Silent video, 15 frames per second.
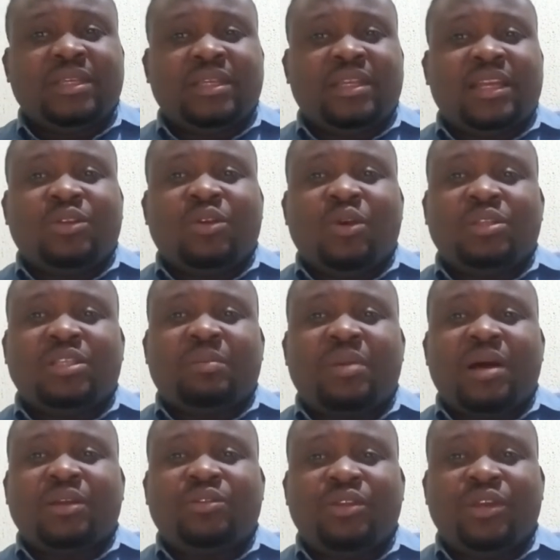that goes
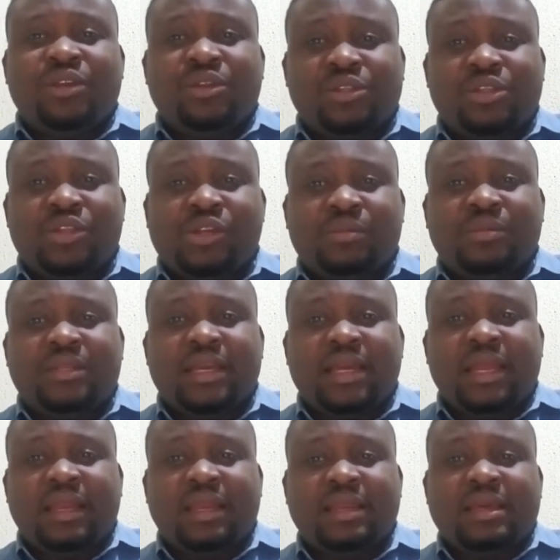about doing your job,
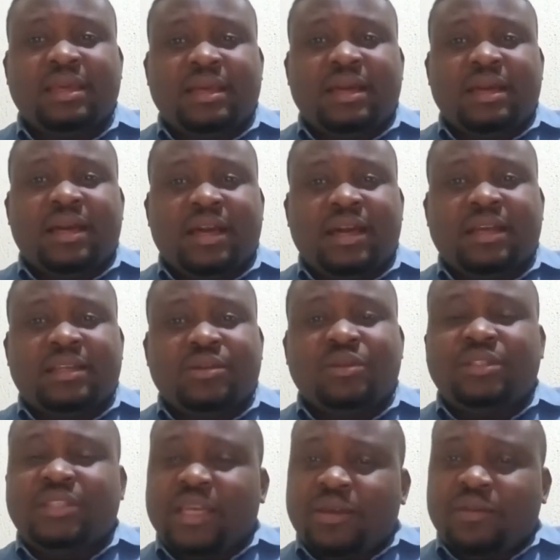then they
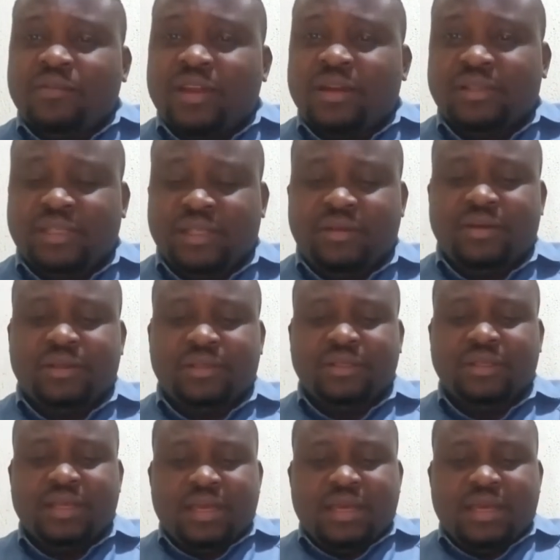will take you very serious.